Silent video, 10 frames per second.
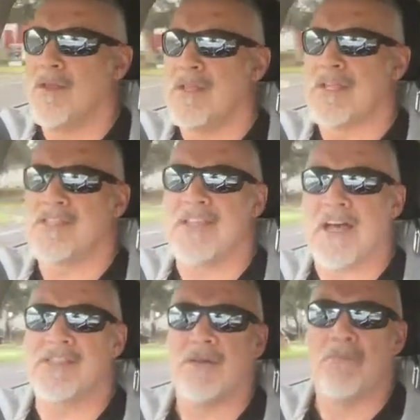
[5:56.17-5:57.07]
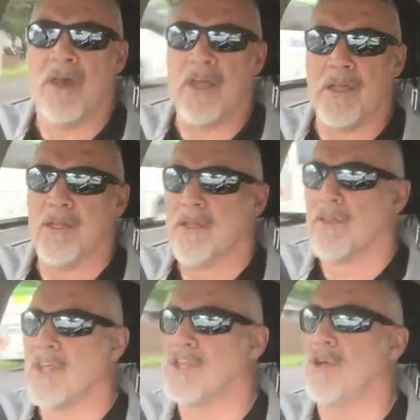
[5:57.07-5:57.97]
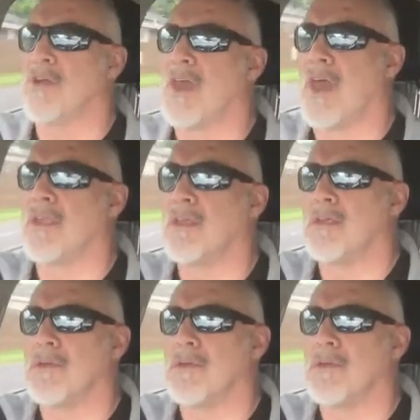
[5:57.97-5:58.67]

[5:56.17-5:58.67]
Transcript: That doesn't mean that you can't